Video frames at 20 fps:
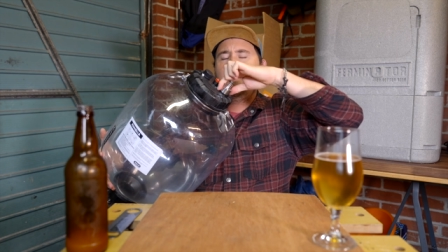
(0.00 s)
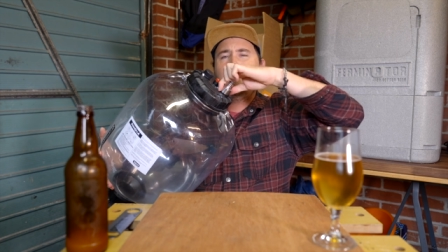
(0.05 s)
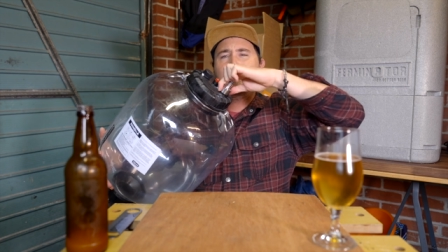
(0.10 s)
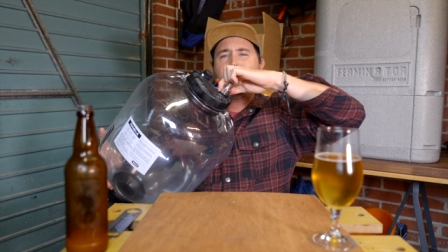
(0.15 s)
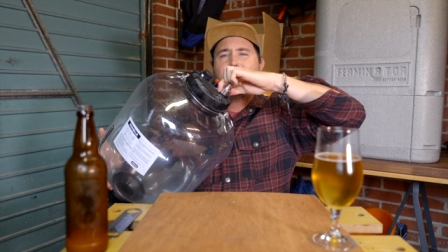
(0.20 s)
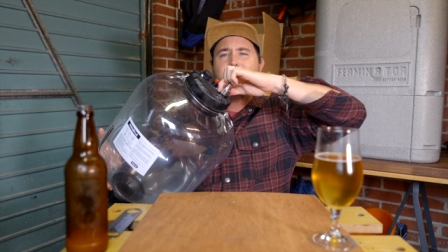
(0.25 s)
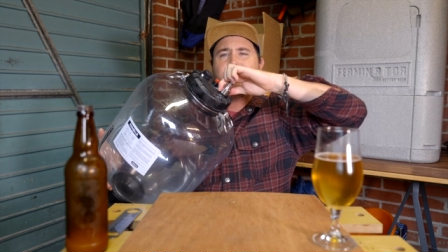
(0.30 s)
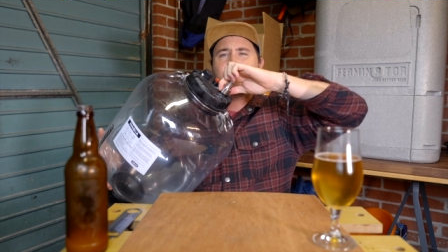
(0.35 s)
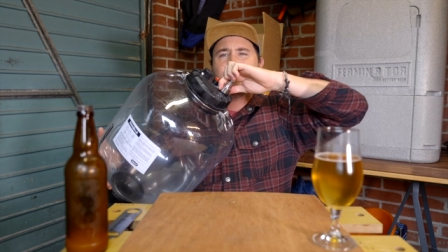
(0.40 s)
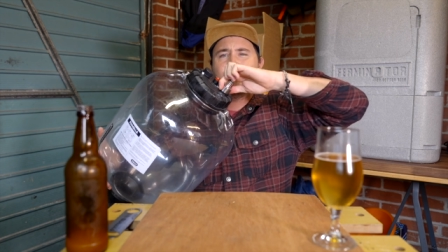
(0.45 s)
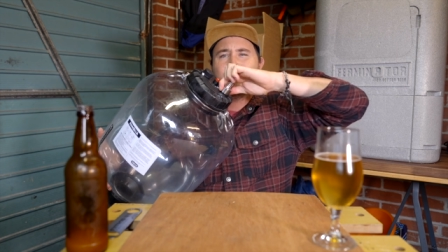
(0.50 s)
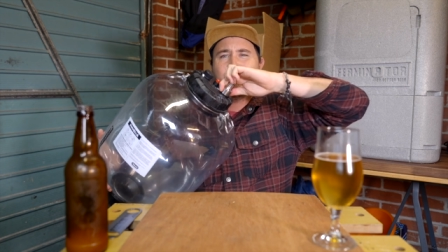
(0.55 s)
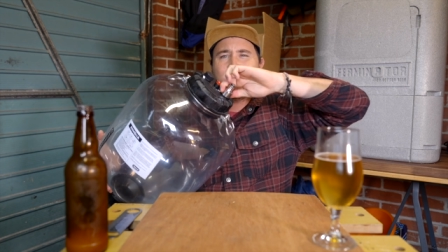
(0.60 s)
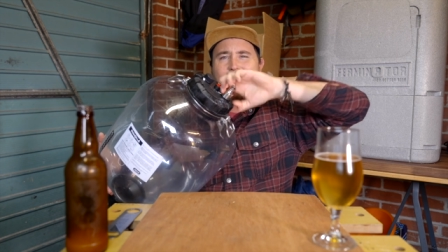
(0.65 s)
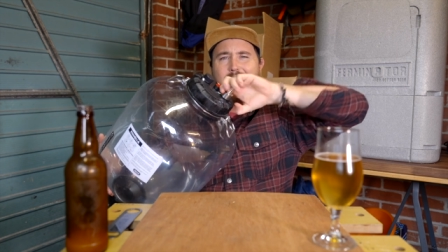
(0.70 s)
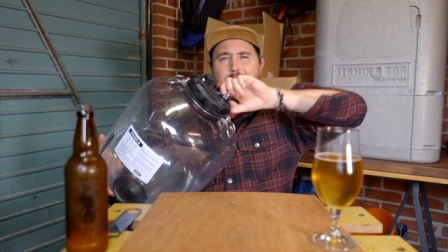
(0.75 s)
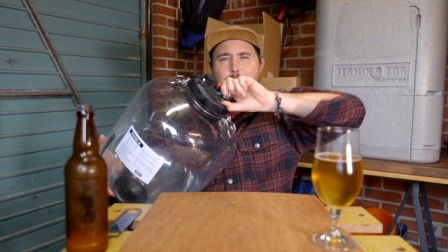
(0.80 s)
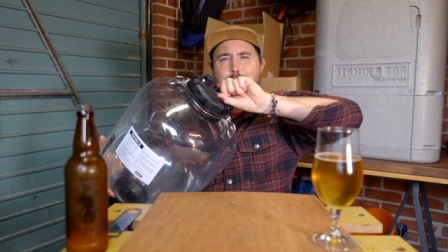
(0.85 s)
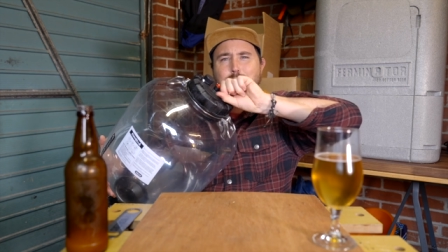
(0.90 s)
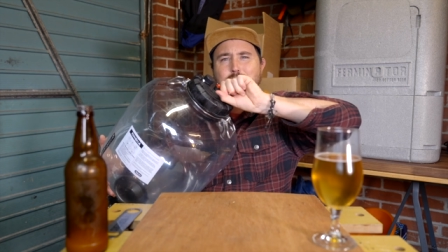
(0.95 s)
these little
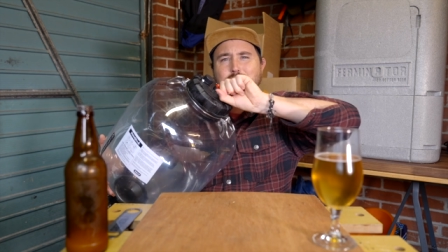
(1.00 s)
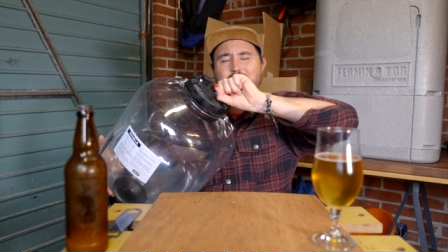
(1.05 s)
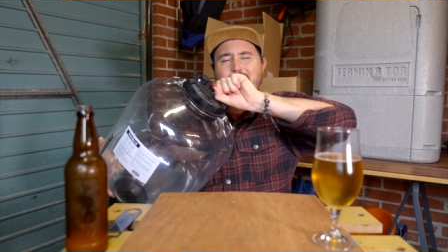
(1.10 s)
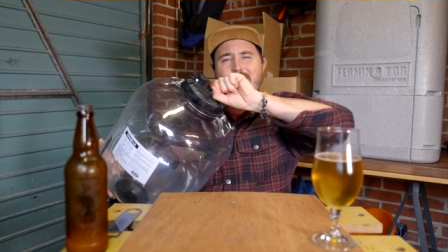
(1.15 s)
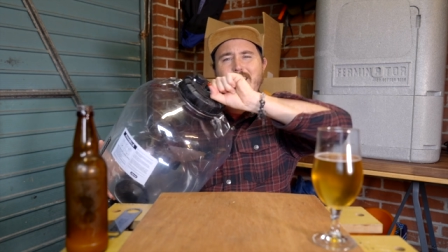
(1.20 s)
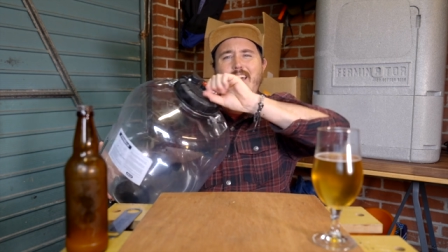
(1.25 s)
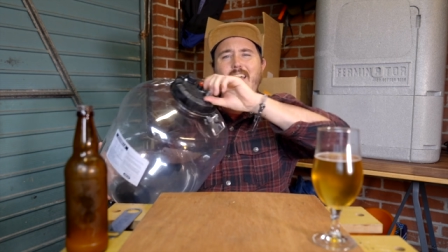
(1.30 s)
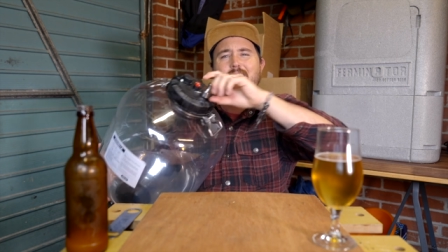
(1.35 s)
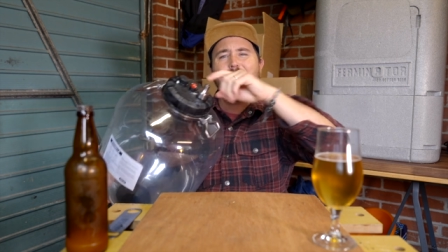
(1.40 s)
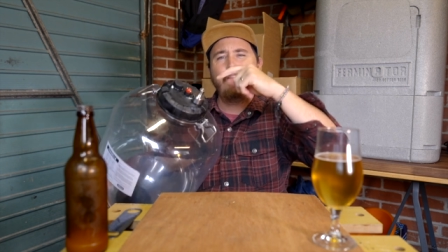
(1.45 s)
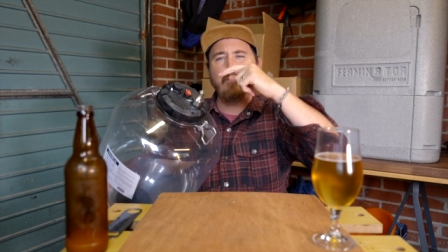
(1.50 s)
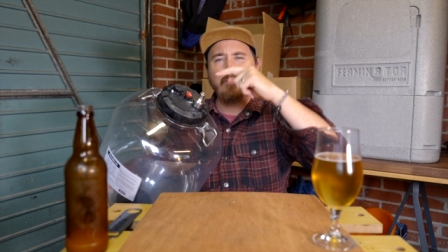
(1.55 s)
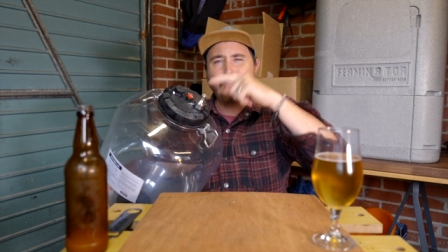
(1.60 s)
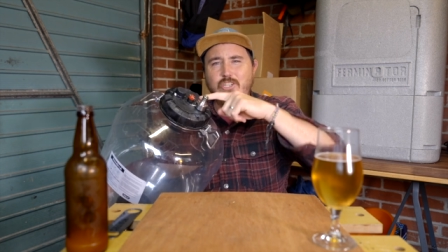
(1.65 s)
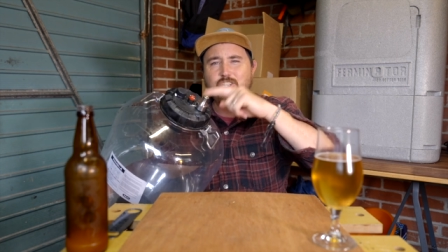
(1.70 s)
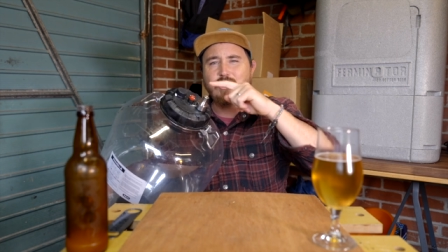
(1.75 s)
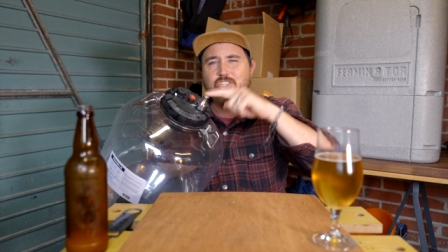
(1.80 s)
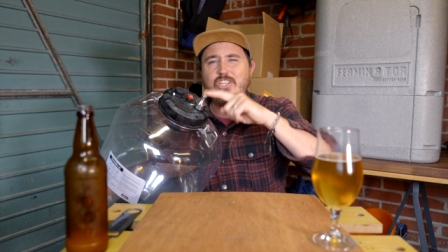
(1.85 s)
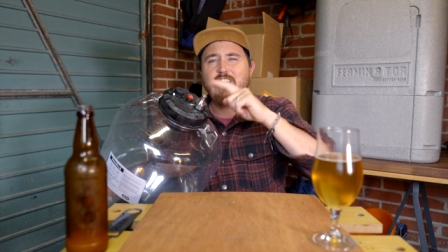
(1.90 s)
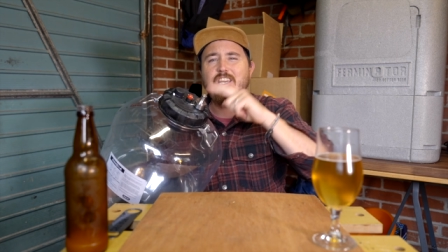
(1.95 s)
caps, there was a
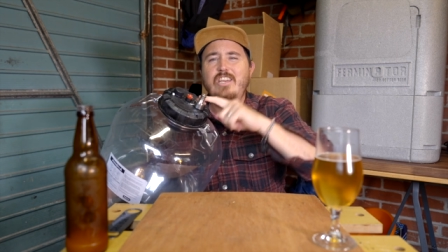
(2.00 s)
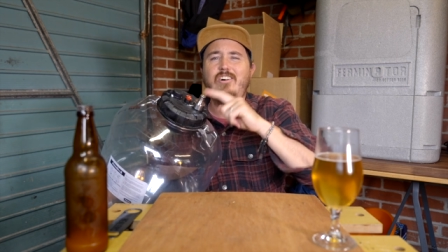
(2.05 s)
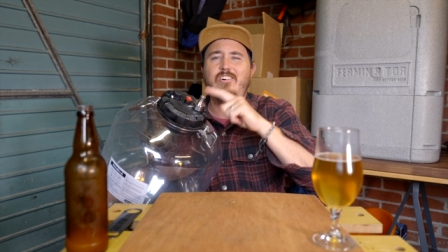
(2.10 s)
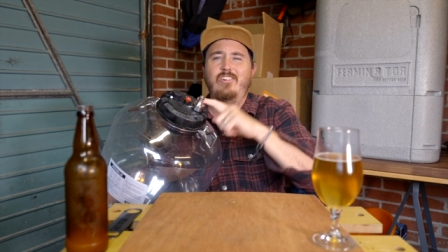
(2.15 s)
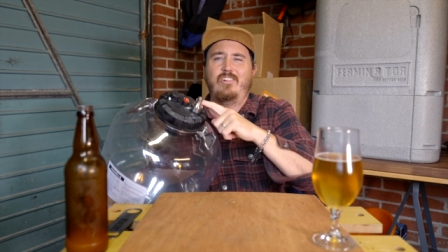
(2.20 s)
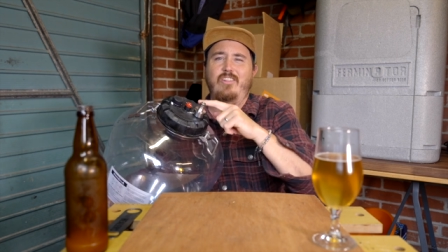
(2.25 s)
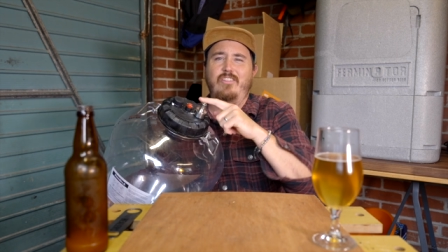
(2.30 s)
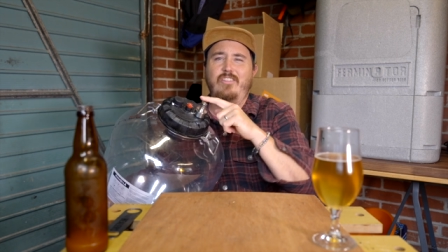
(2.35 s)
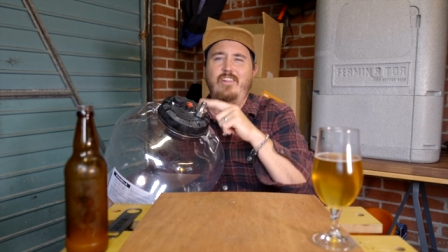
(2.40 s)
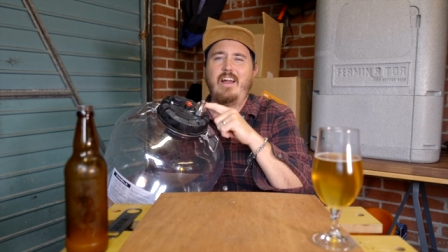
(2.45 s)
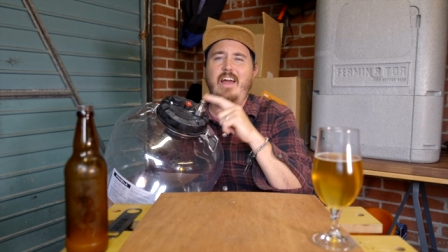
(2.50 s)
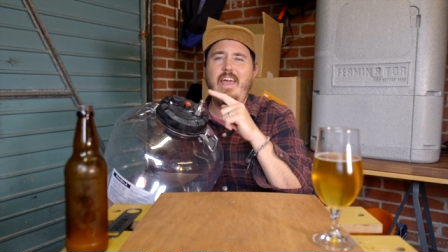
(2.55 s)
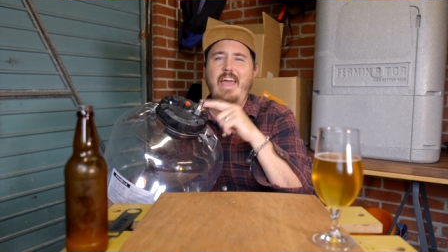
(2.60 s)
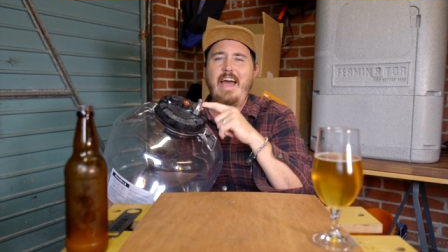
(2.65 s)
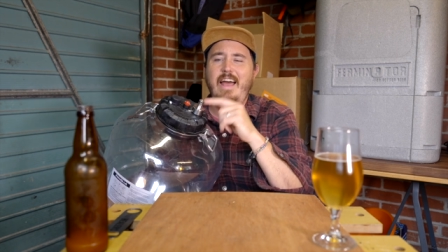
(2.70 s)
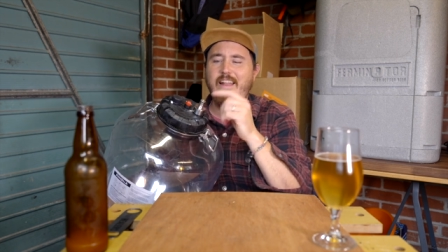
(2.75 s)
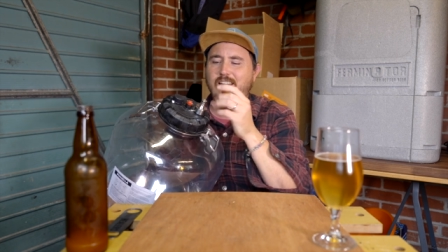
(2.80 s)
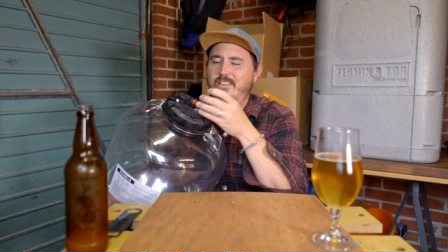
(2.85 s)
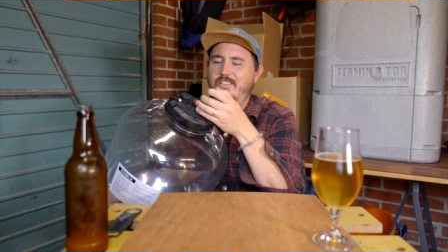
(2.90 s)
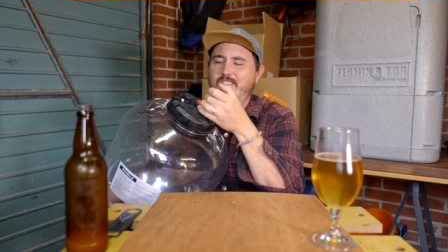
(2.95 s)
seal that I
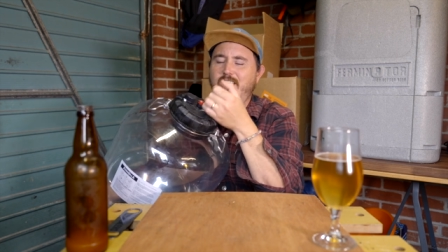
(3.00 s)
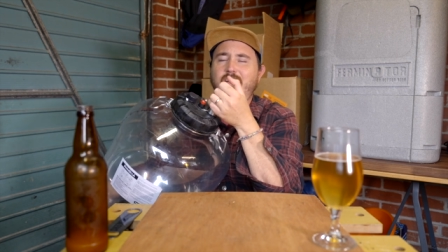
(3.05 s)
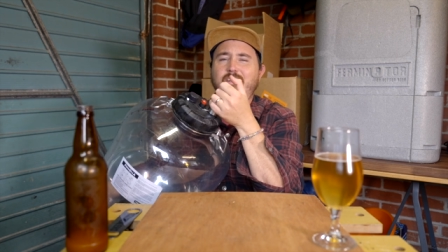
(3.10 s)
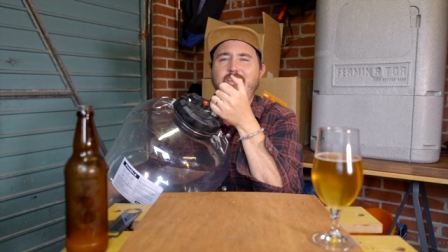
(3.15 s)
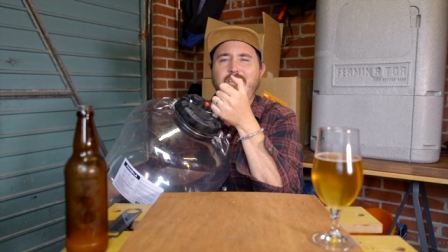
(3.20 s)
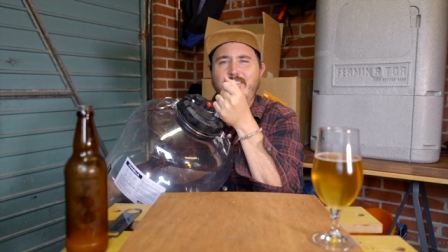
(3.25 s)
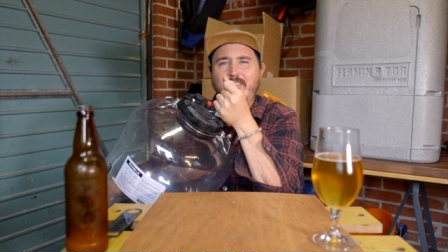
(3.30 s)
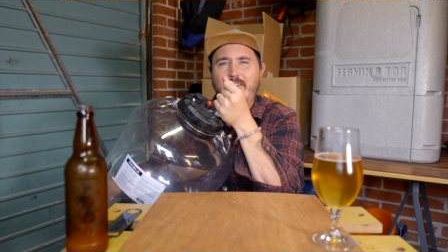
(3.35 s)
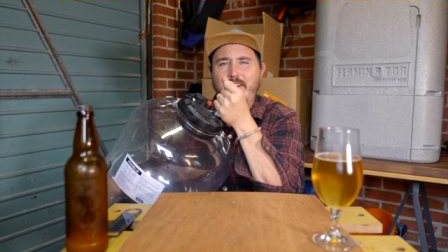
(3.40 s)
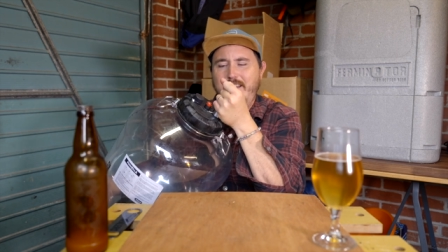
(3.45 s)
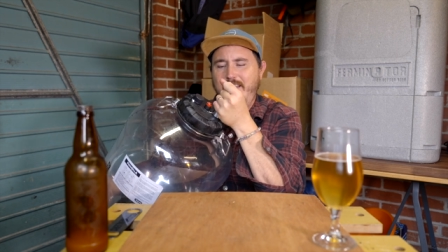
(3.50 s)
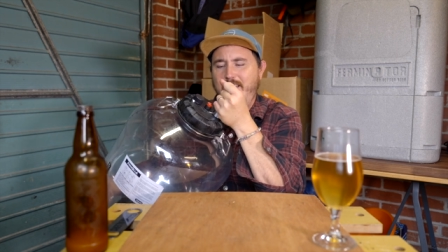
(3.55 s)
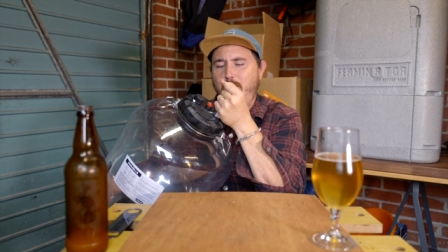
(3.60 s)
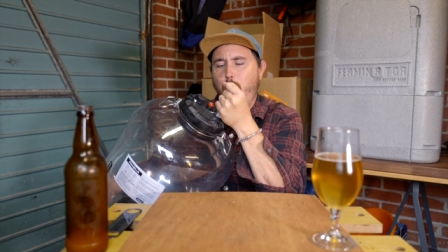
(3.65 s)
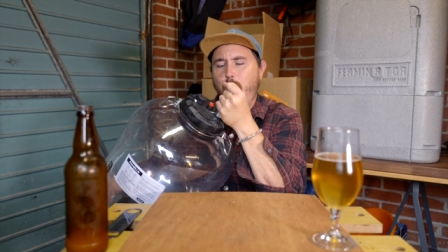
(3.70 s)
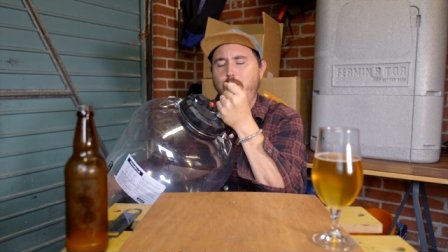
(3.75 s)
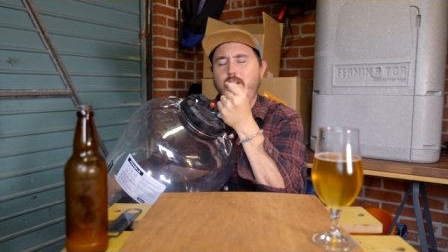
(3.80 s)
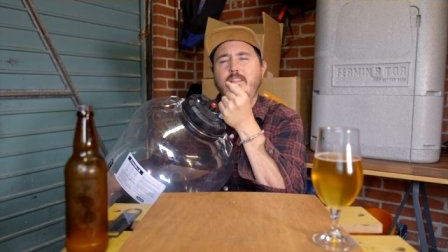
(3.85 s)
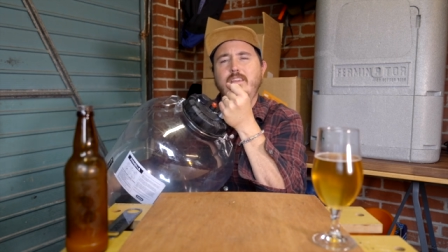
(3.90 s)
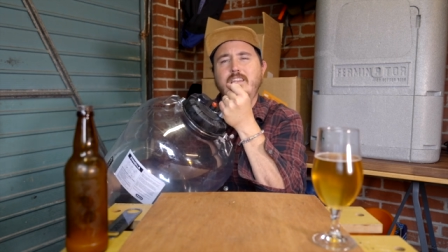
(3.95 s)
hadn't done correctly.
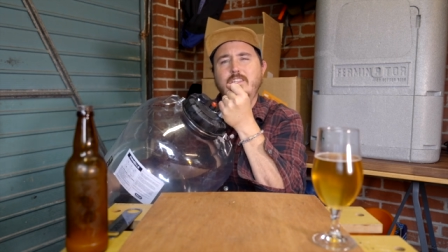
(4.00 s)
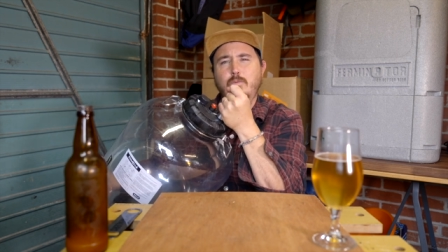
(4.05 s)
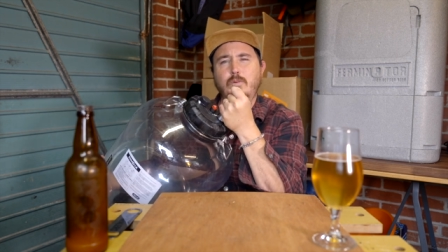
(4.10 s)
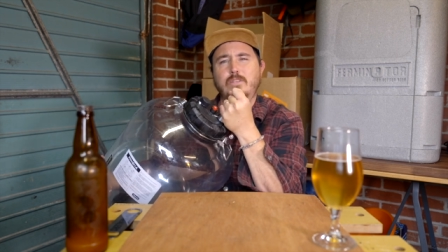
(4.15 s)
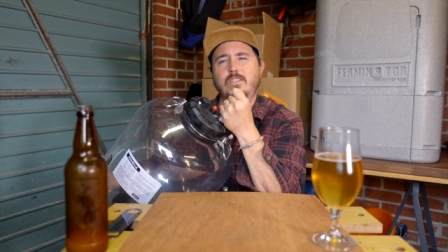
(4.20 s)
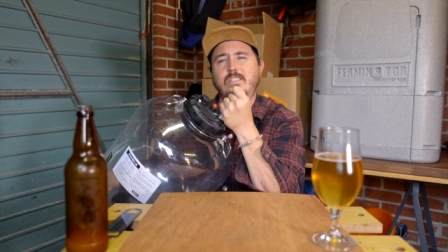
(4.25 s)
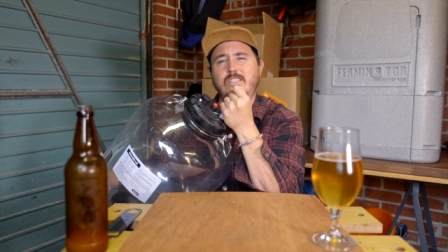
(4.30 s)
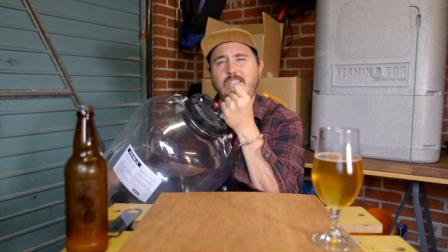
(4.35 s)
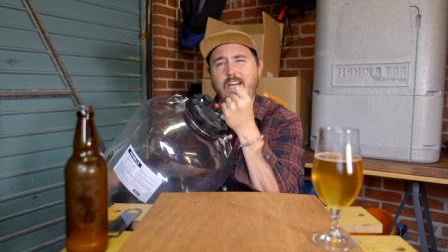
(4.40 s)
One of these wasn't